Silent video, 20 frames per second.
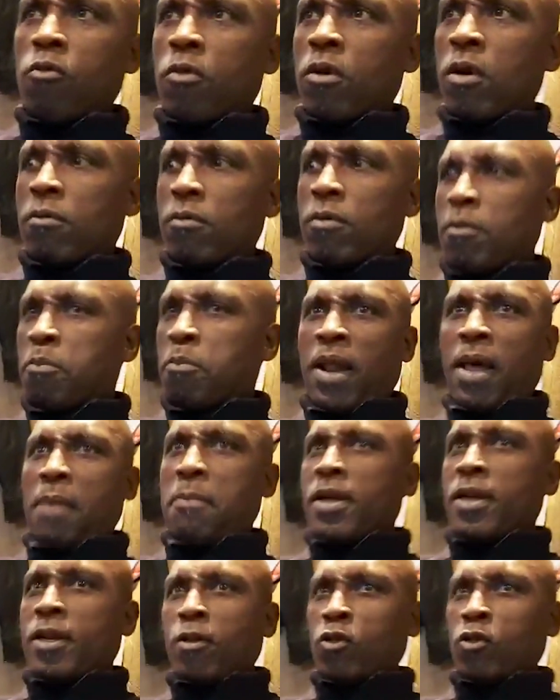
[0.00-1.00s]
Black men
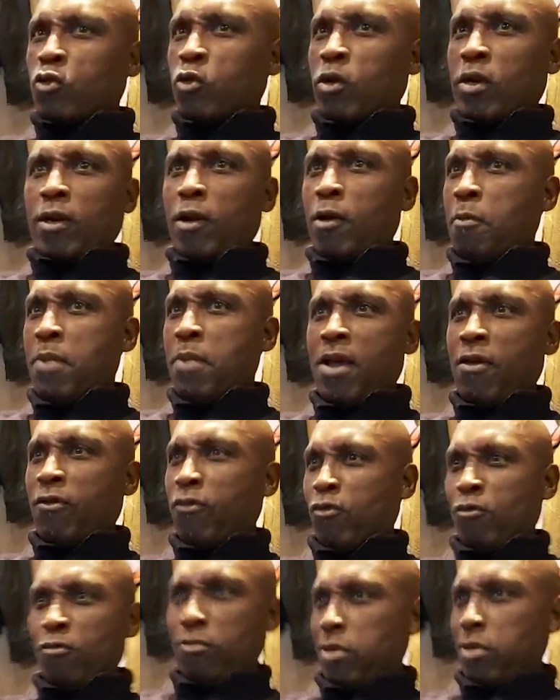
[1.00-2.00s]
don't drink no beer through a
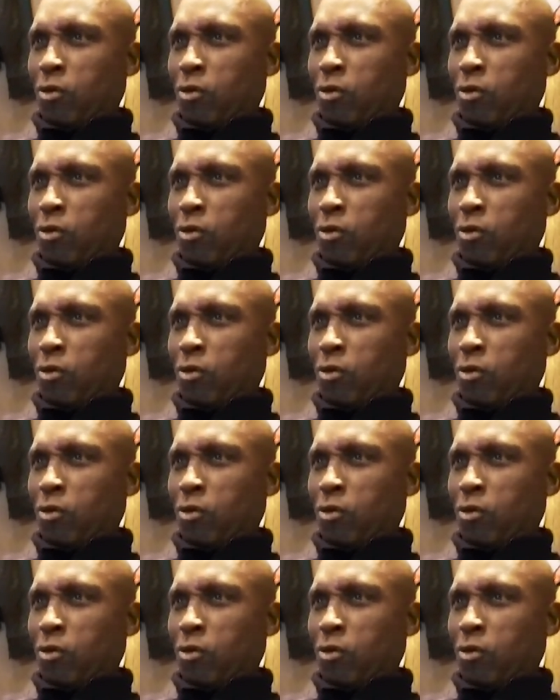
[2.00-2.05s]
straw.